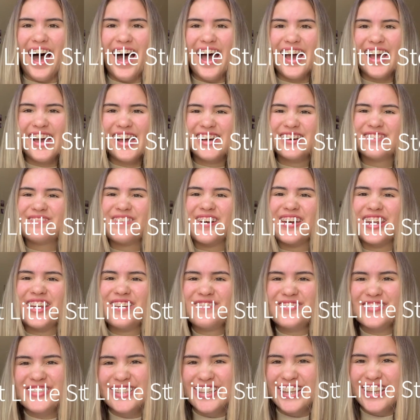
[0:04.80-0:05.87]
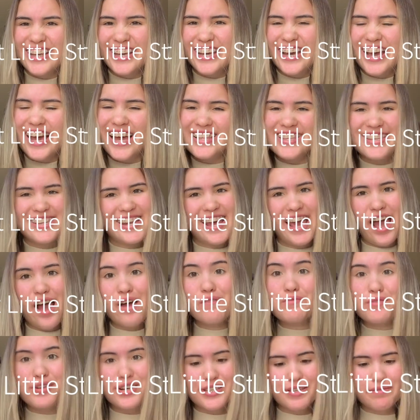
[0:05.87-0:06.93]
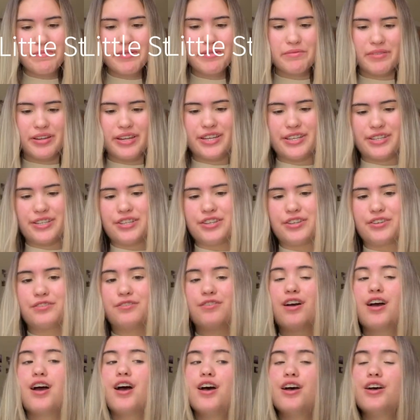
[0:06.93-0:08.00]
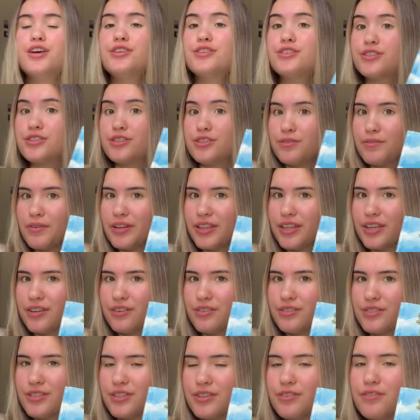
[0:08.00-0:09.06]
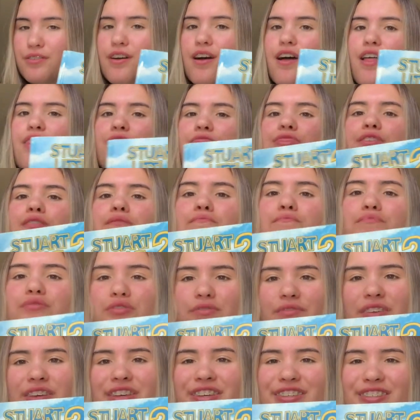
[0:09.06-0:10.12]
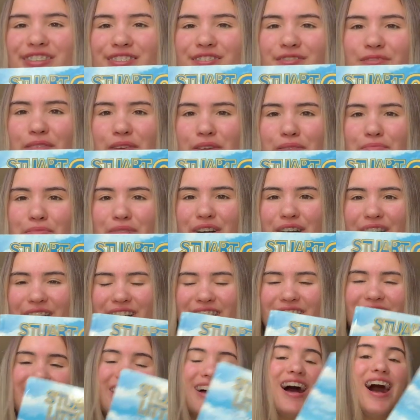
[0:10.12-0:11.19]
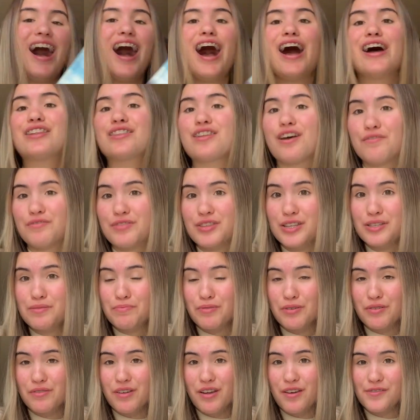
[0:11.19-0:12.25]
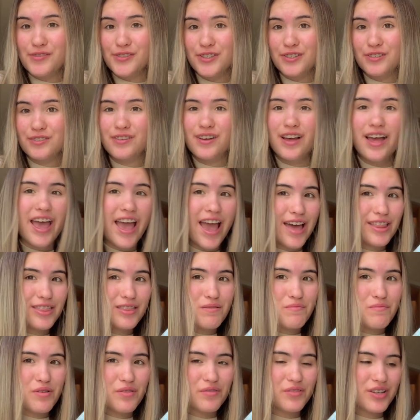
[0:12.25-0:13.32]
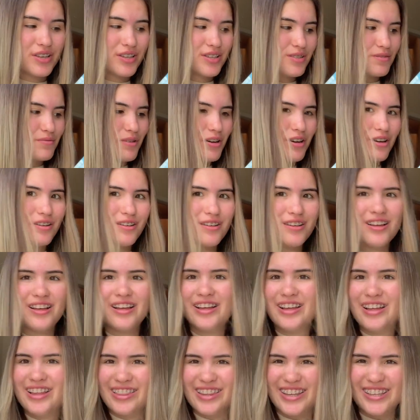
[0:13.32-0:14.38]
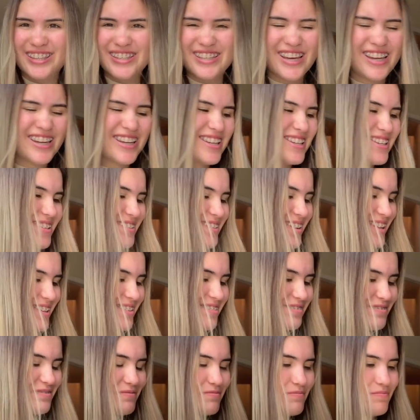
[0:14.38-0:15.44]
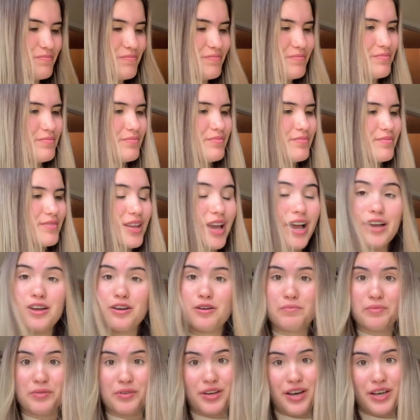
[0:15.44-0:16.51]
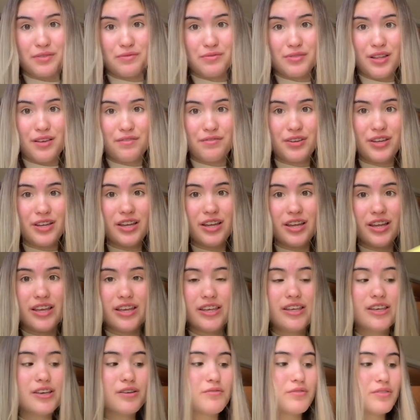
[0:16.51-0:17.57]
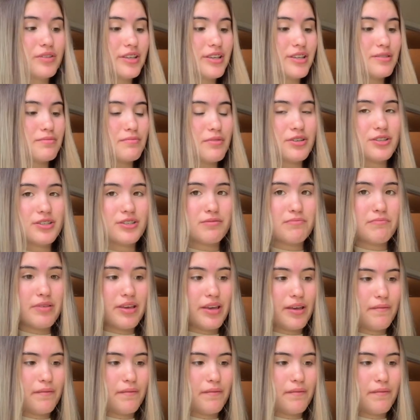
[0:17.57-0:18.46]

Hi, my name is Lily, and today I'm going to be reading to you Stuart Little 2, the movie storybook. I loved this book when I was little, and the movie as well. Let's get into it. I hope you guys love it equally as much as me.